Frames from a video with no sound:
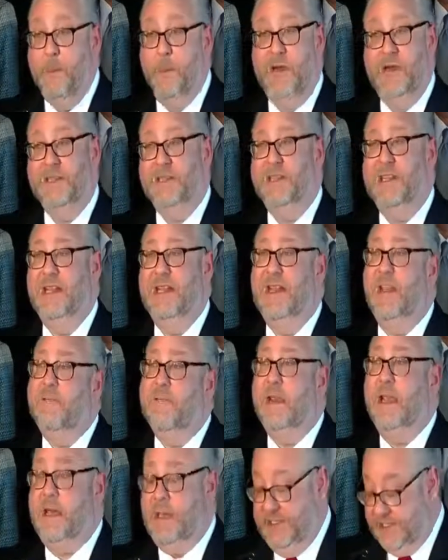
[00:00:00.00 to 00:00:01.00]
But as
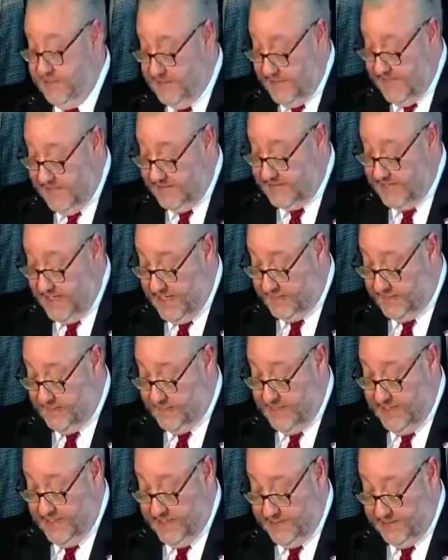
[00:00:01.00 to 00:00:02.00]
significant as today's
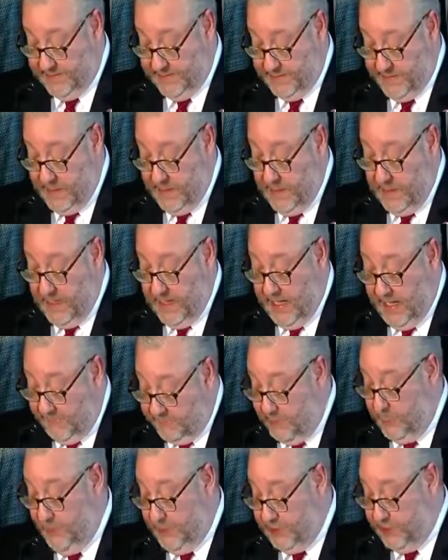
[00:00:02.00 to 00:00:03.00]
announcement is,
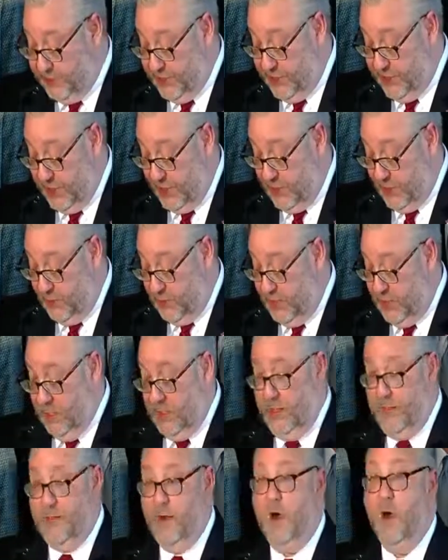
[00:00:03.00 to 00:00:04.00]
everyone should know
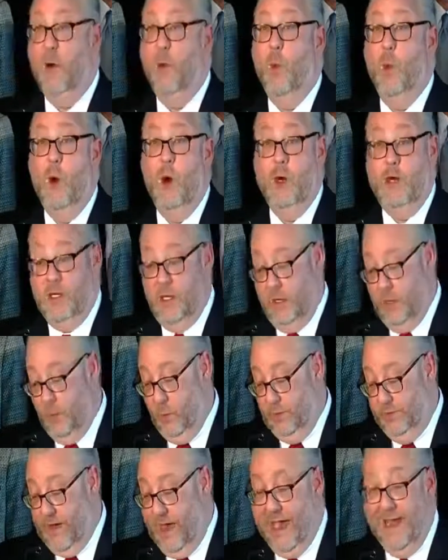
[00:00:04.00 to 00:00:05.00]
that our work
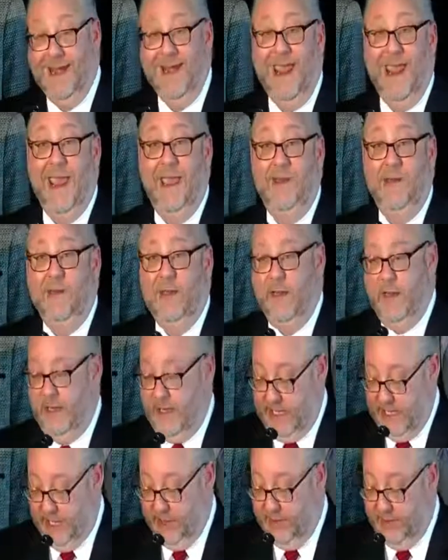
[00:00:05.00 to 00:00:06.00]
will not end
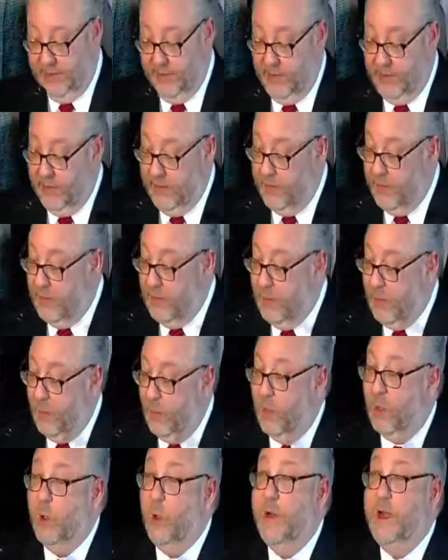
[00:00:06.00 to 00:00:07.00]
here.
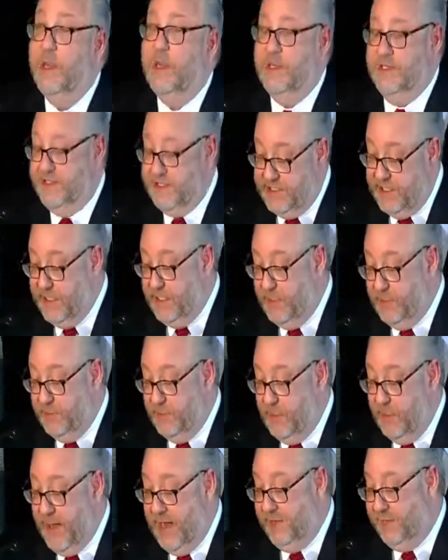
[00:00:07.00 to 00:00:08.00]
We're going to continue
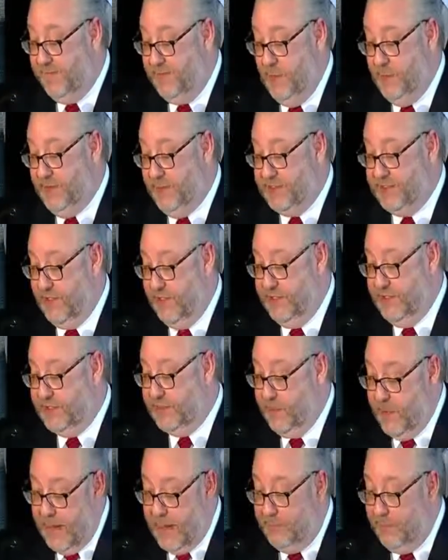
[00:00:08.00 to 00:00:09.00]
to remain focused on
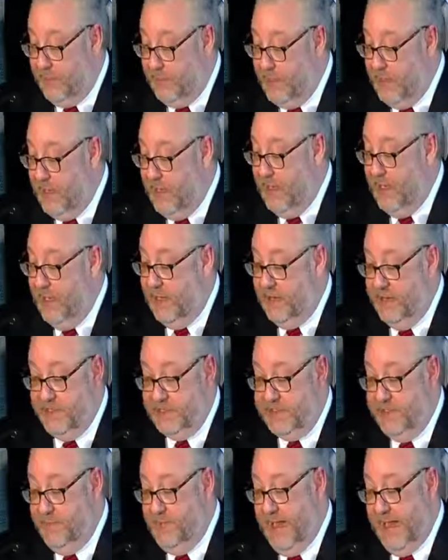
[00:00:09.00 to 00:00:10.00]
this problem that
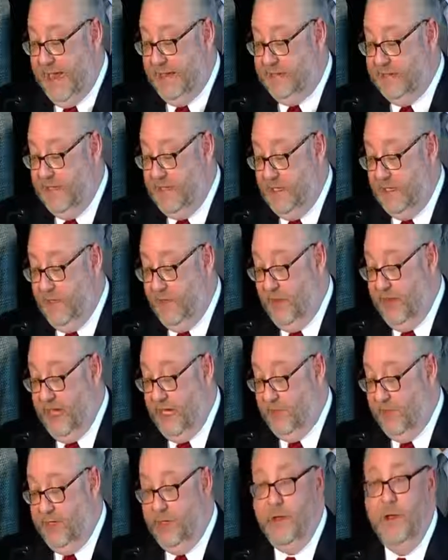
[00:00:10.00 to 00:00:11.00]
has impacted and
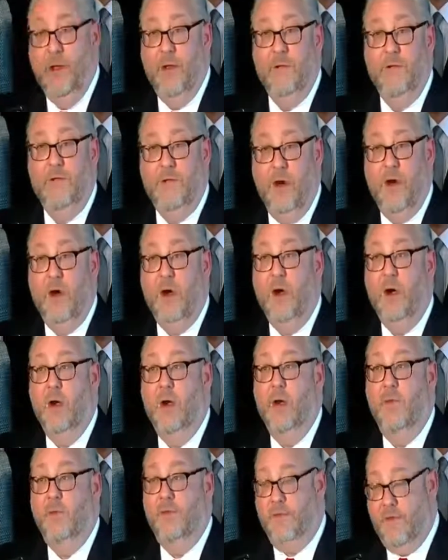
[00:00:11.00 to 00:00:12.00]
claimed
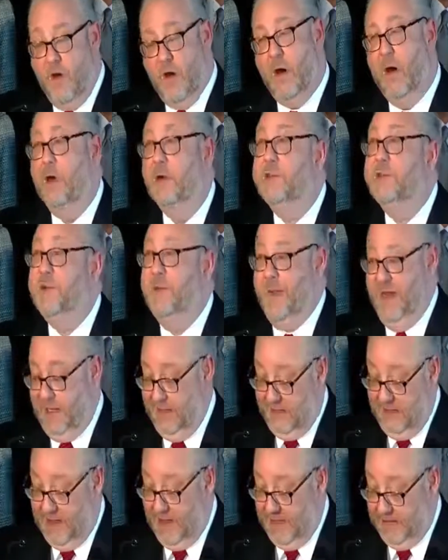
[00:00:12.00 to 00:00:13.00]
far, far too
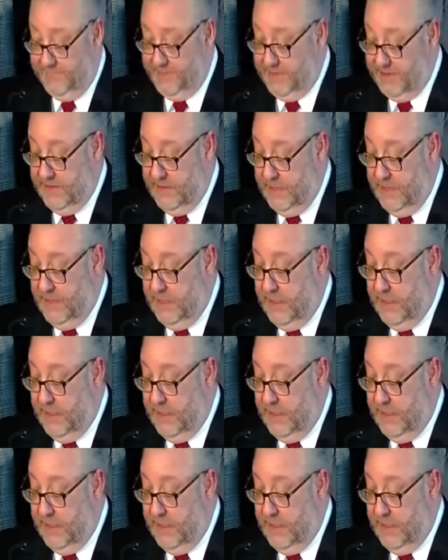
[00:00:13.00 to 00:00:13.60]
many lives.